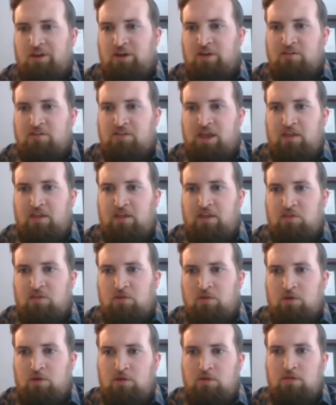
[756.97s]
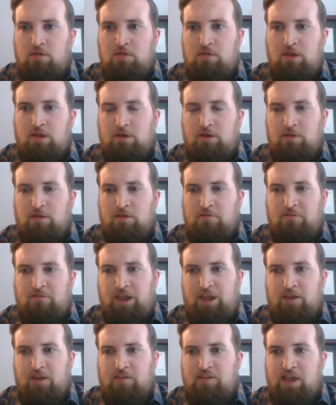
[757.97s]
intent to include the
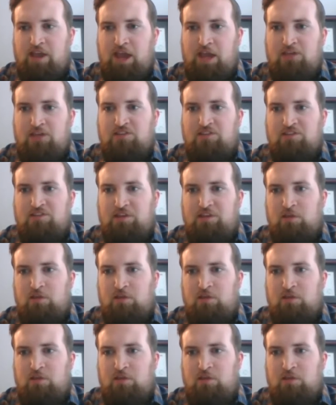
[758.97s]
FICA taxes